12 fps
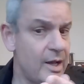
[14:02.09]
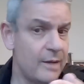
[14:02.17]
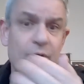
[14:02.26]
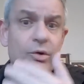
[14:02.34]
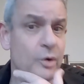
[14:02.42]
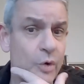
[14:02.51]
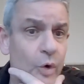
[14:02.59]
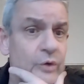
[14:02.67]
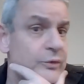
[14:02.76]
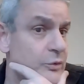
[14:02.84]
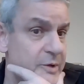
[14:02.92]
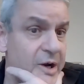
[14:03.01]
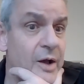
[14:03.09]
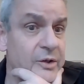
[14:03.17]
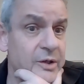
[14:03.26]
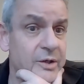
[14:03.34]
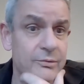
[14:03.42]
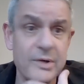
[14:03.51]
I'm going to quote from an
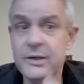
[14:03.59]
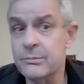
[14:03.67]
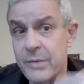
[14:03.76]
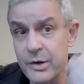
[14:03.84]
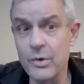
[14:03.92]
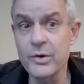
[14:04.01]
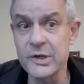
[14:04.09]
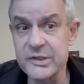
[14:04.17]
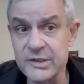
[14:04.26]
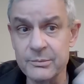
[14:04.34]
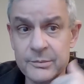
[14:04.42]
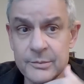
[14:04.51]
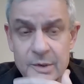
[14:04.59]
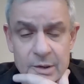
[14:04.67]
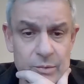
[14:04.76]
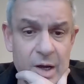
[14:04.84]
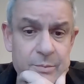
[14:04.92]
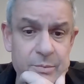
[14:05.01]
article written by Ronningstam
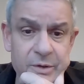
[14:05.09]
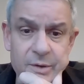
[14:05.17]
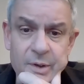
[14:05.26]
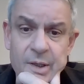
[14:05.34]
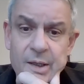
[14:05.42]
and Weinberg.